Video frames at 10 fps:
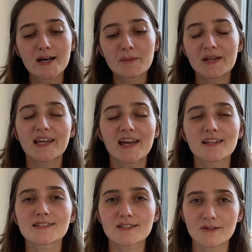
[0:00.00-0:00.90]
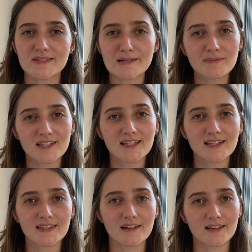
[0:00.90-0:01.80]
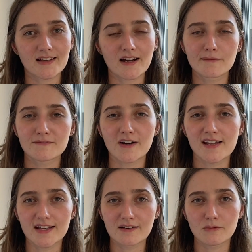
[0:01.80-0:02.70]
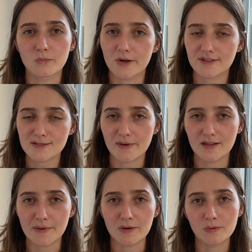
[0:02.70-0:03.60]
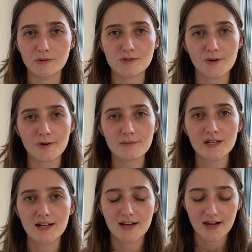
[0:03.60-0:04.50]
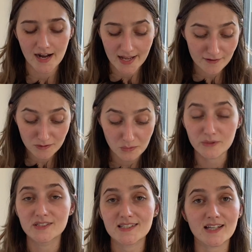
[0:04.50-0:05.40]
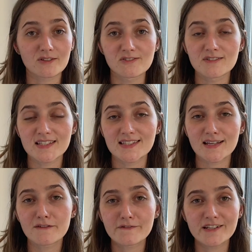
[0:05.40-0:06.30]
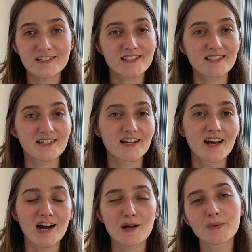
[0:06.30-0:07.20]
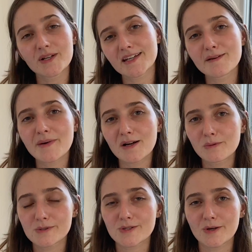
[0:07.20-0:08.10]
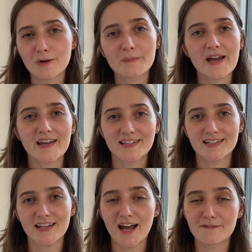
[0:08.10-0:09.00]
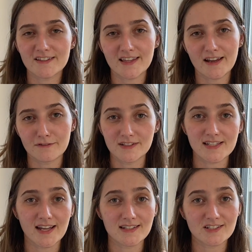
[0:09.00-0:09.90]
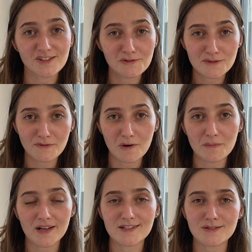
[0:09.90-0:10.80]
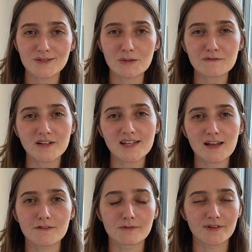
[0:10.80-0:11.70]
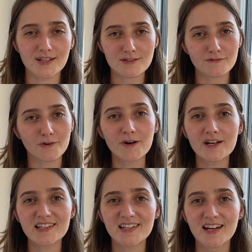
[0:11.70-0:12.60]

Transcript: But again, it's not something that I'm finding works well in my wardrobe. I haven't worn this at all since I finished it. I put it in my wardrobe and have it there every day to choose from, but I just don't find I ever reach for it.